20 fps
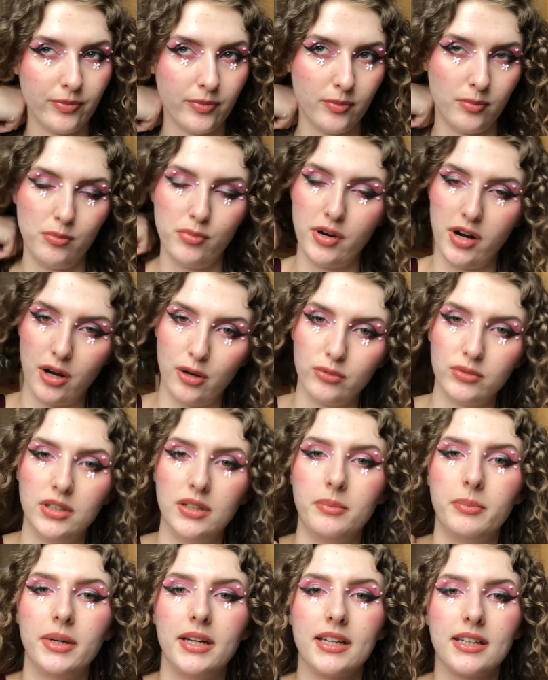brownie
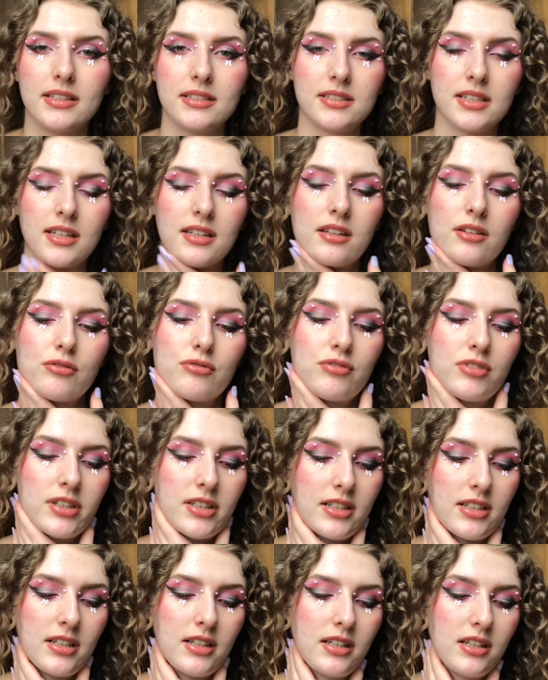based, and I really